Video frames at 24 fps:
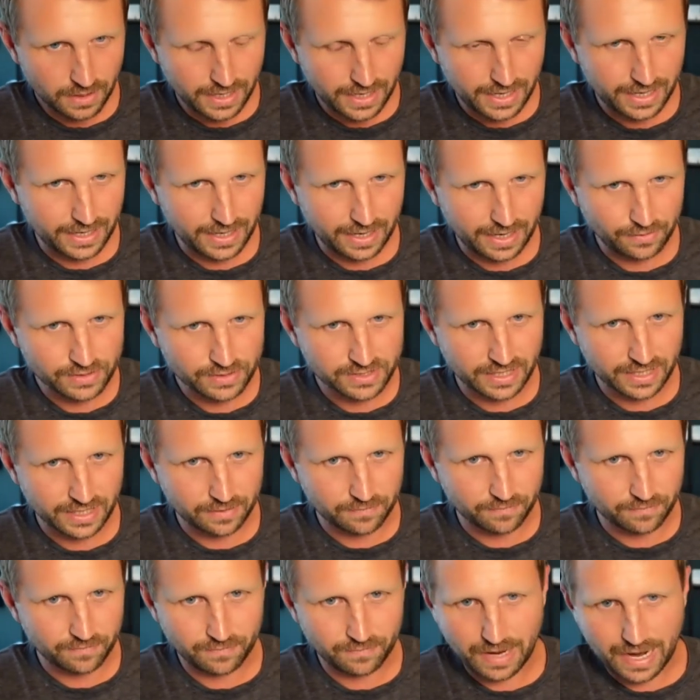And I was like,
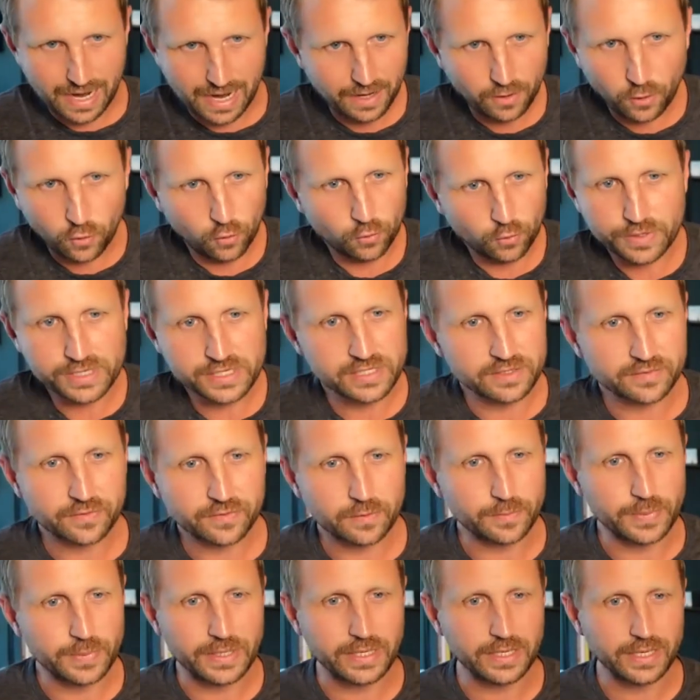my whole reason
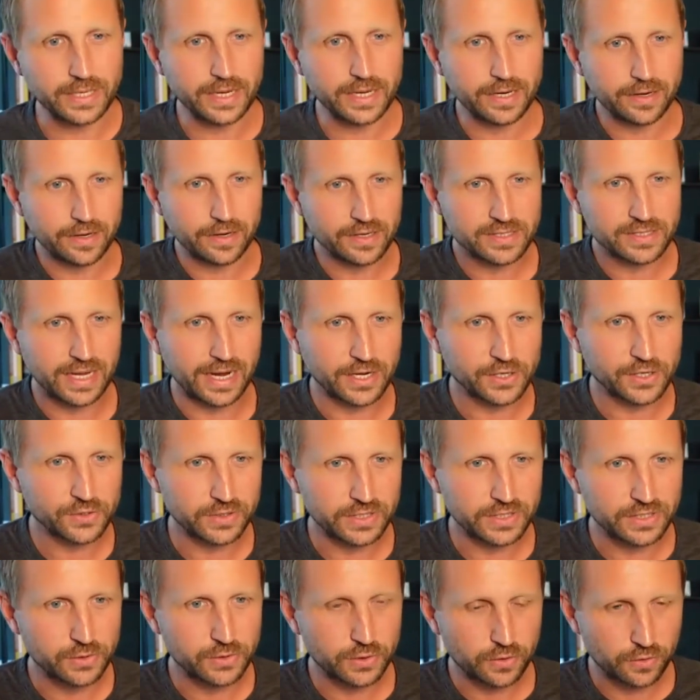for being here is
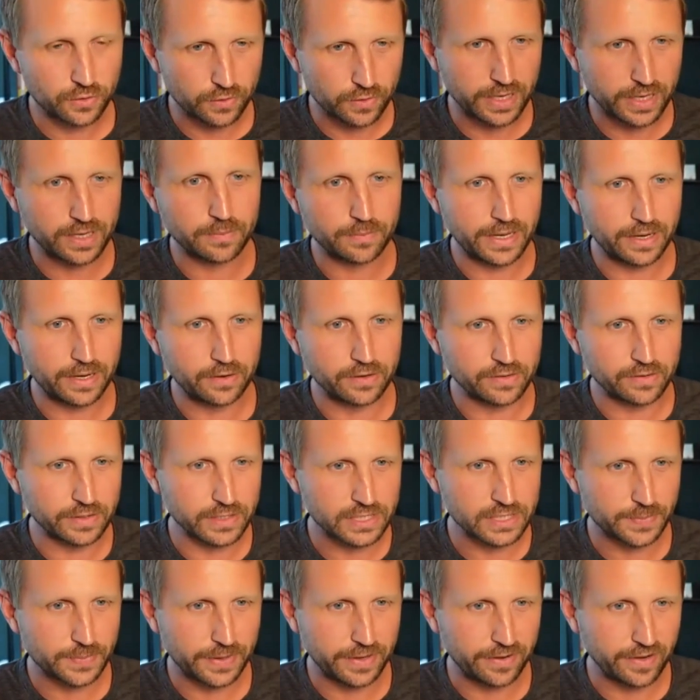actually to create a better
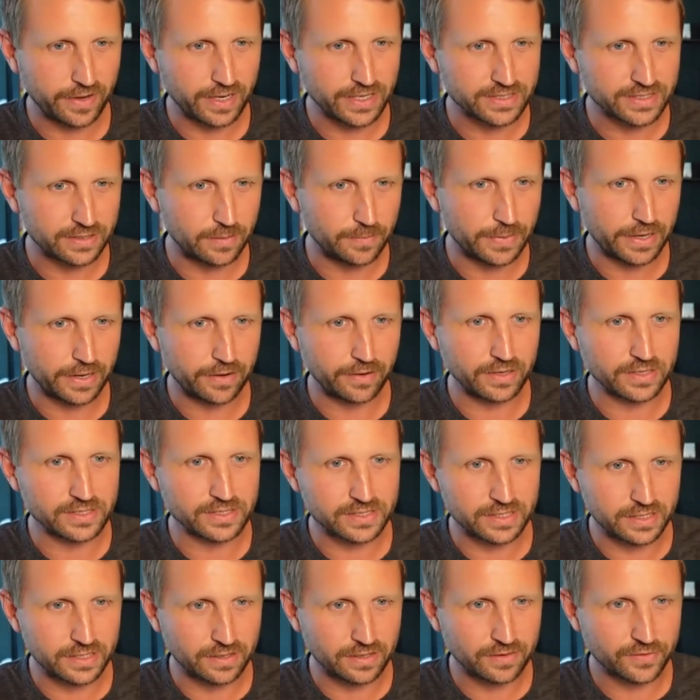experience and a better
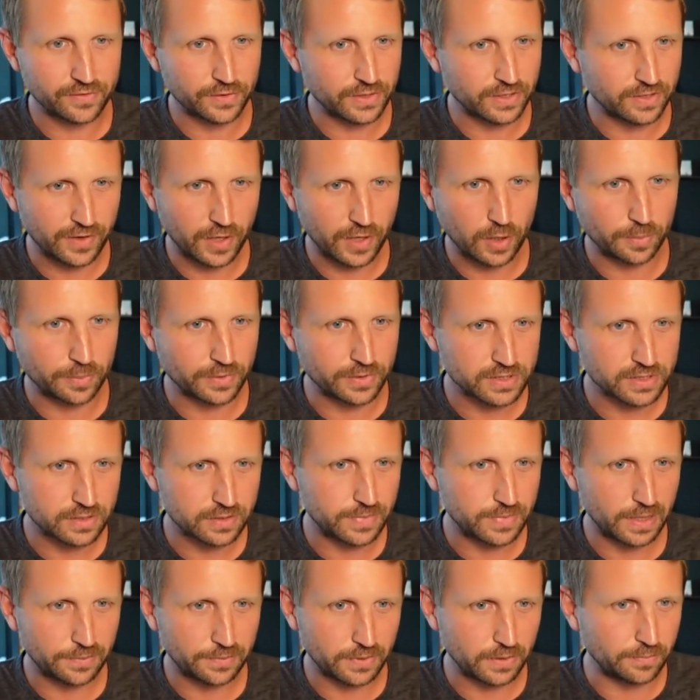incentive for developers to
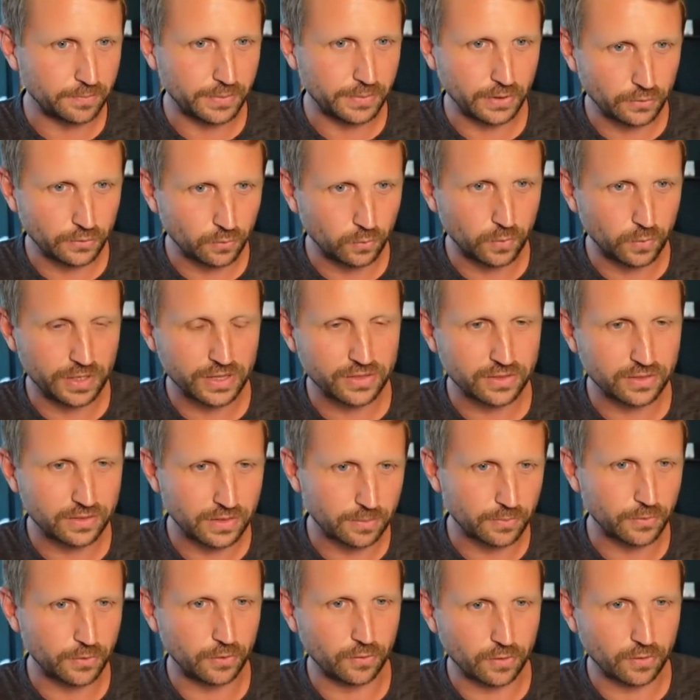be able to build with the
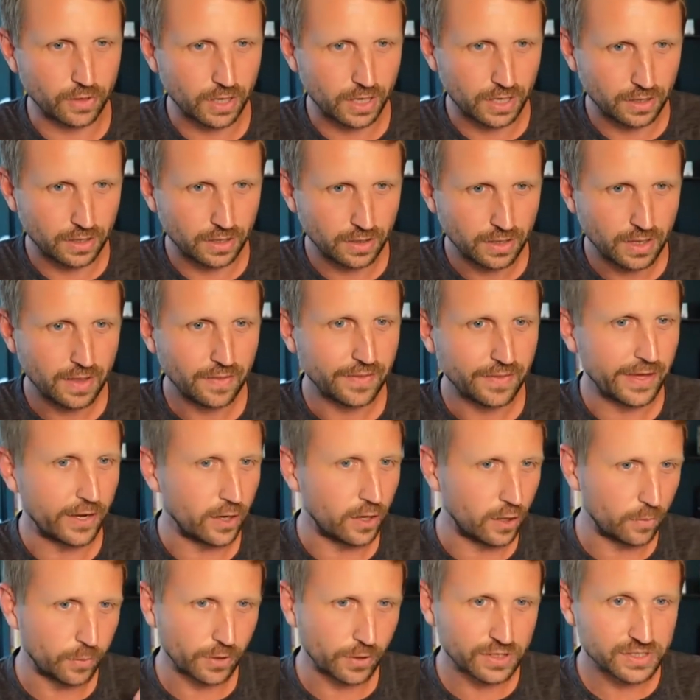protocol that
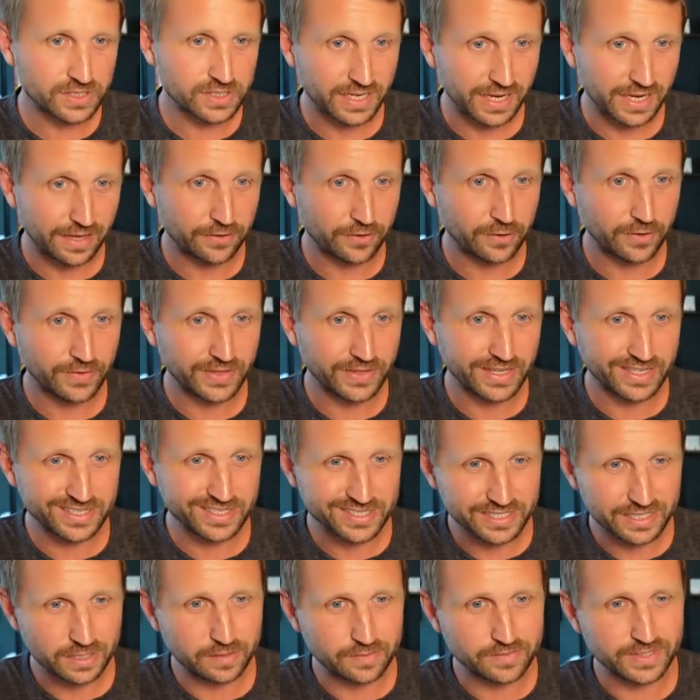all works together. And the
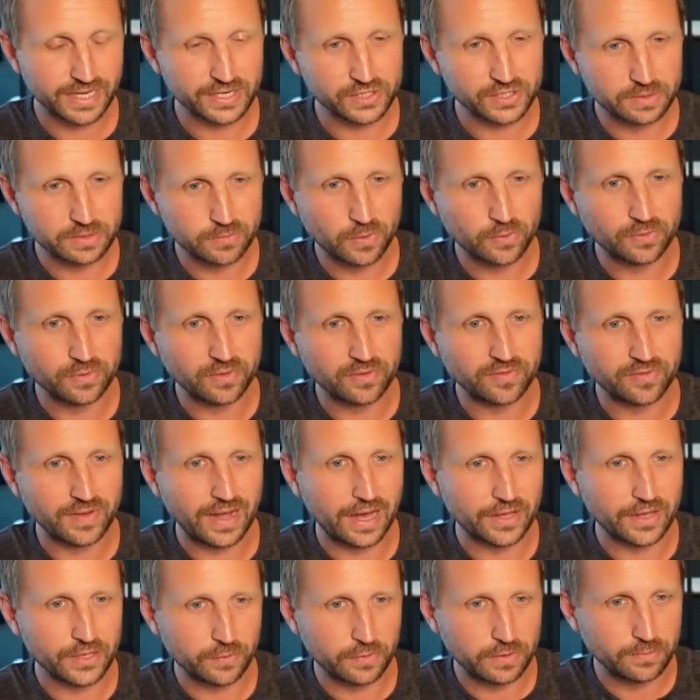incentives actually move the
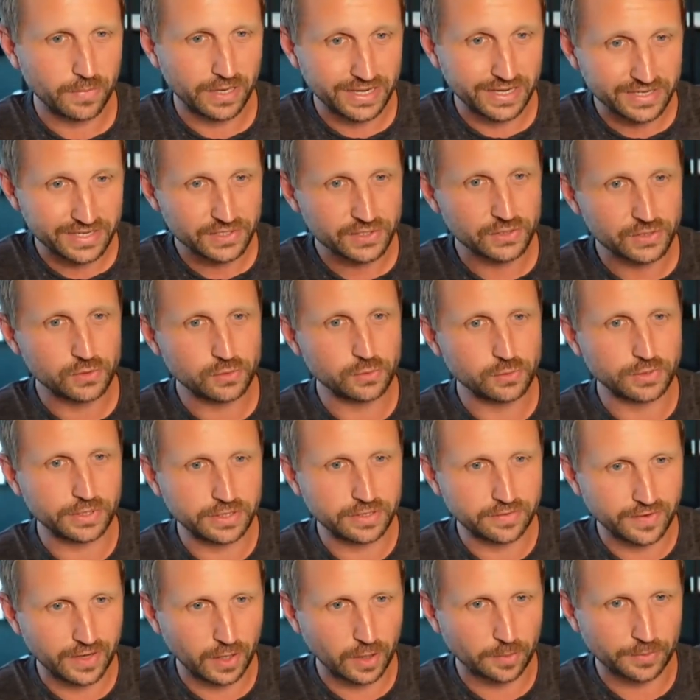value and money to the
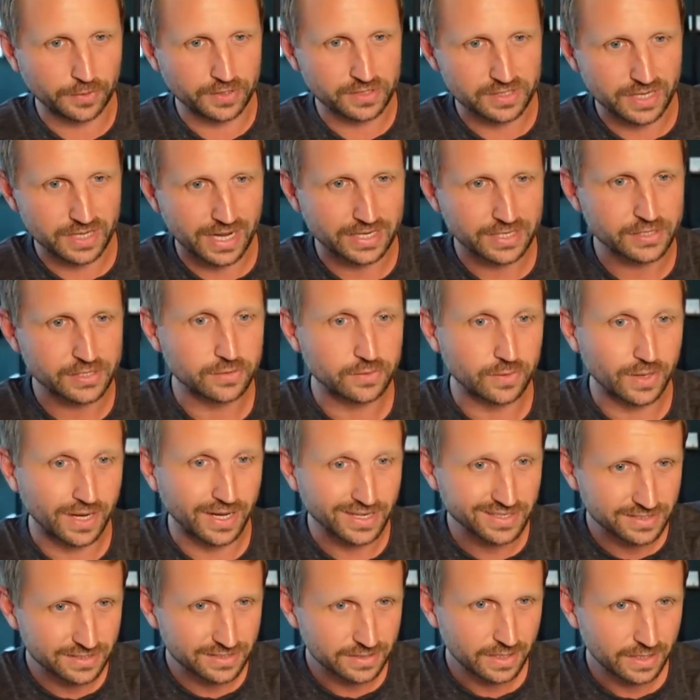developers, not to
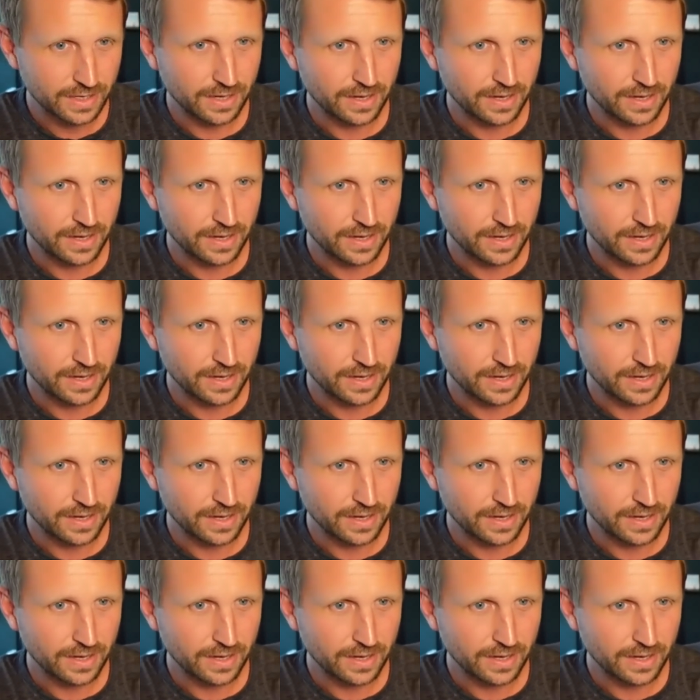us.